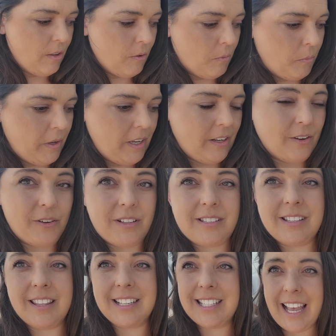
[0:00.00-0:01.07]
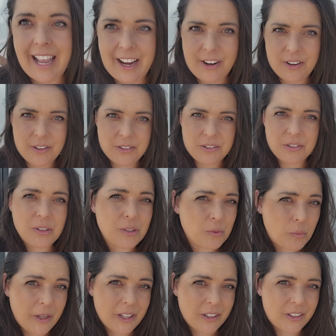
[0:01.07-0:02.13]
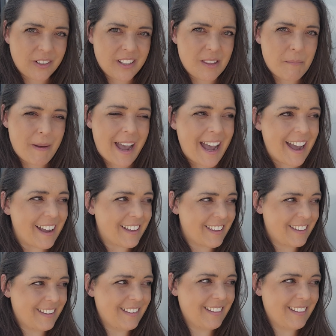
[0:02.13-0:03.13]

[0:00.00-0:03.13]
we noticed the tires looked weird in the back,